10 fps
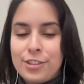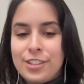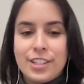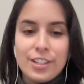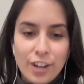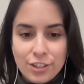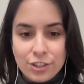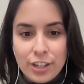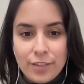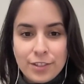did not
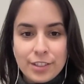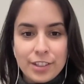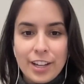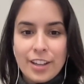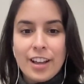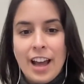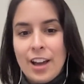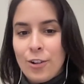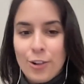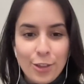shift like at
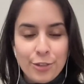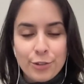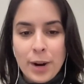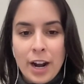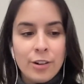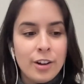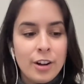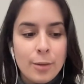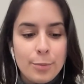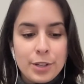all throughout,
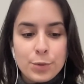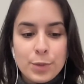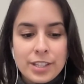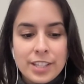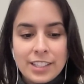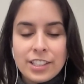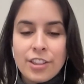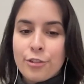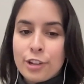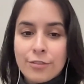because we assessed it
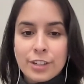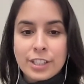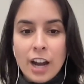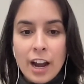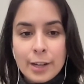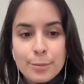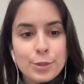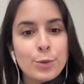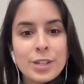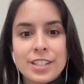3 different times.
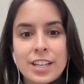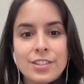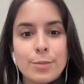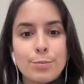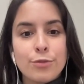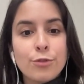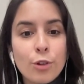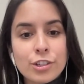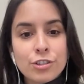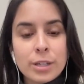So we assessed it
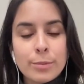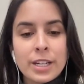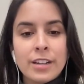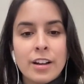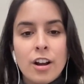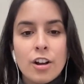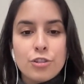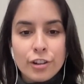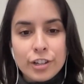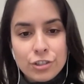before treatment,
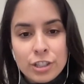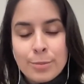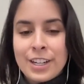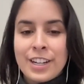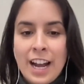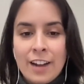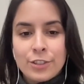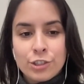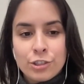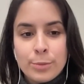during treatment, and
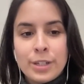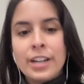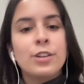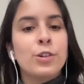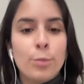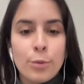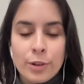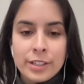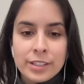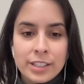after treatment. And at no
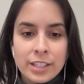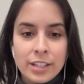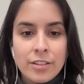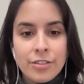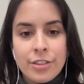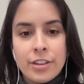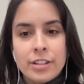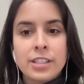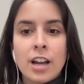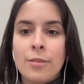point did the
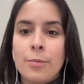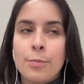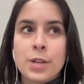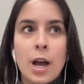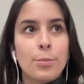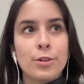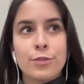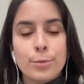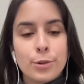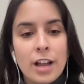top
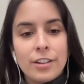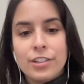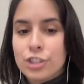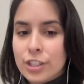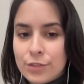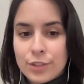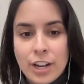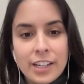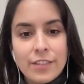preferred modality shift for any of the